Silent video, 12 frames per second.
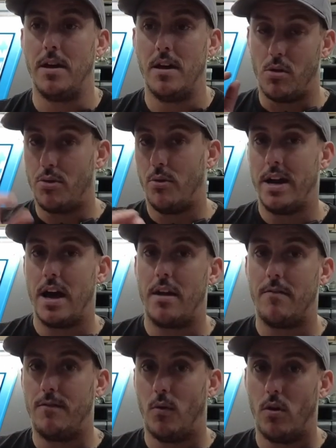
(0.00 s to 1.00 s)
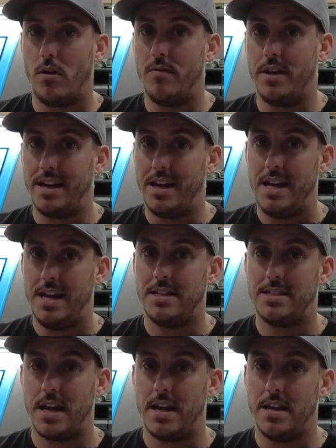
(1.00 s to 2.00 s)
So 3 out of 4 of the
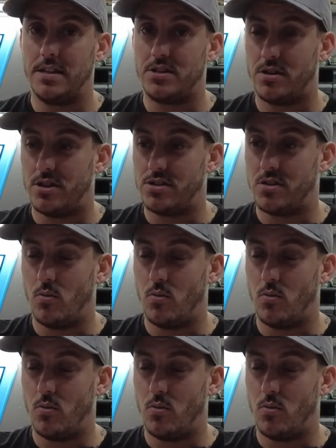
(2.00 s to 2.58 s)
heat set inserts